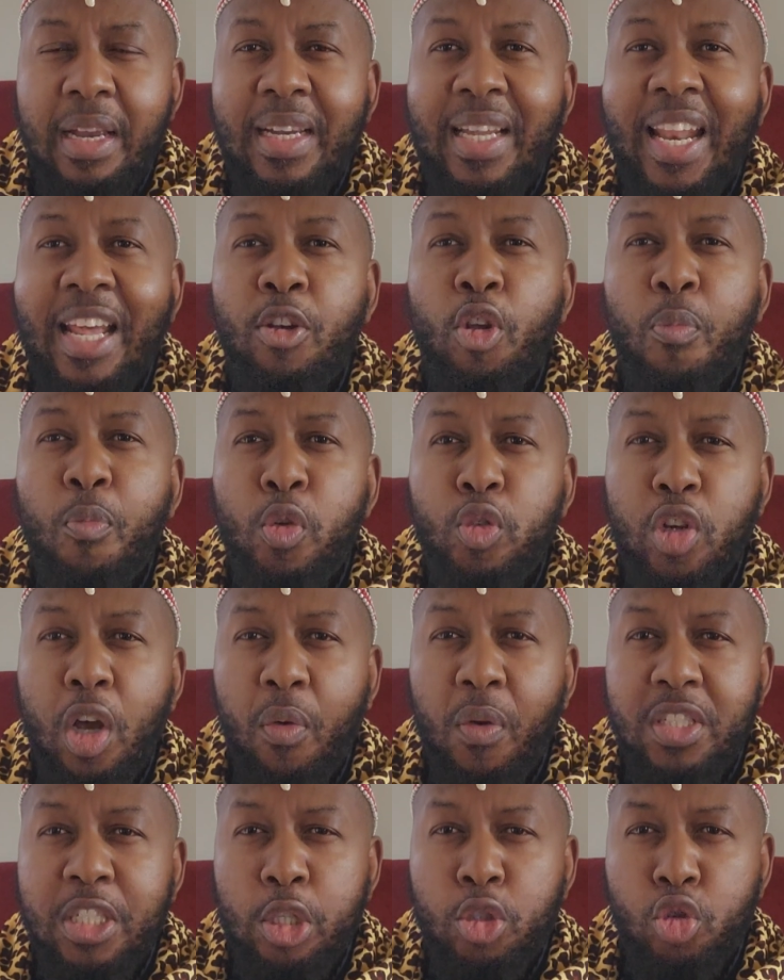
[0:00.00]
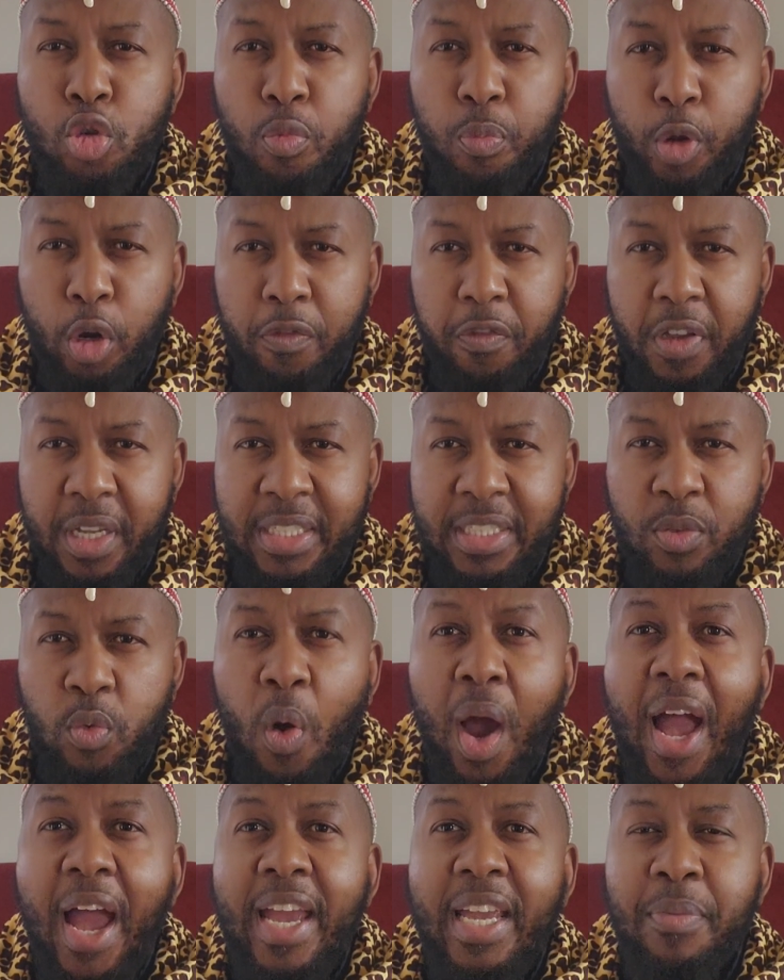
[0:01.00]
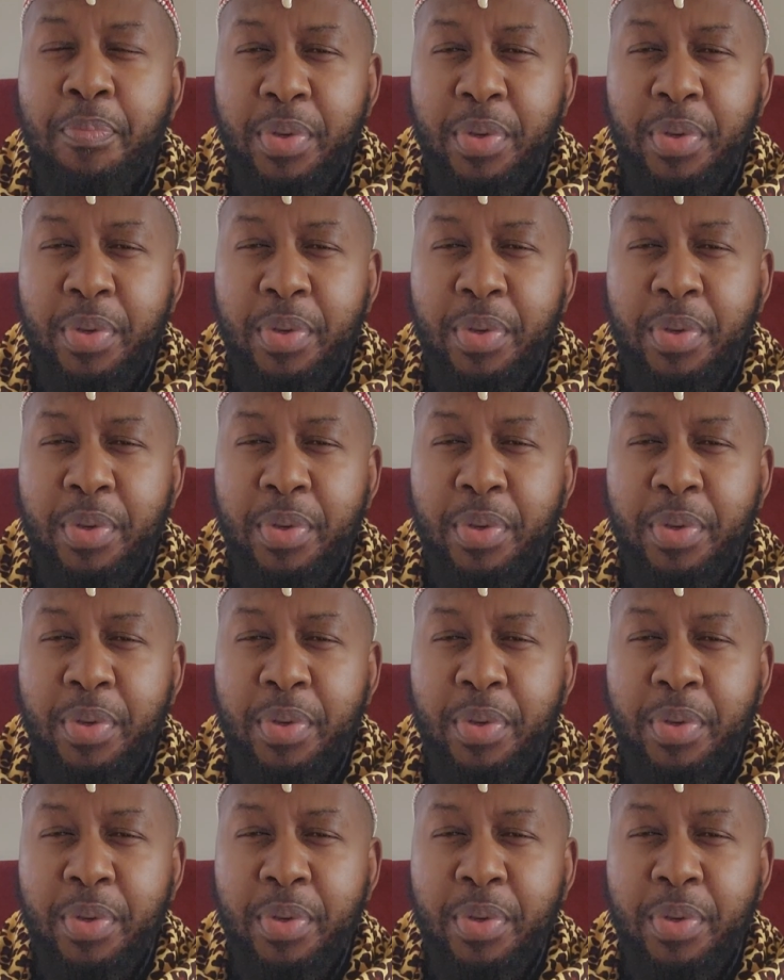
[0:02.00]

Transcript: Credo Mutwa was a true prophet. Why?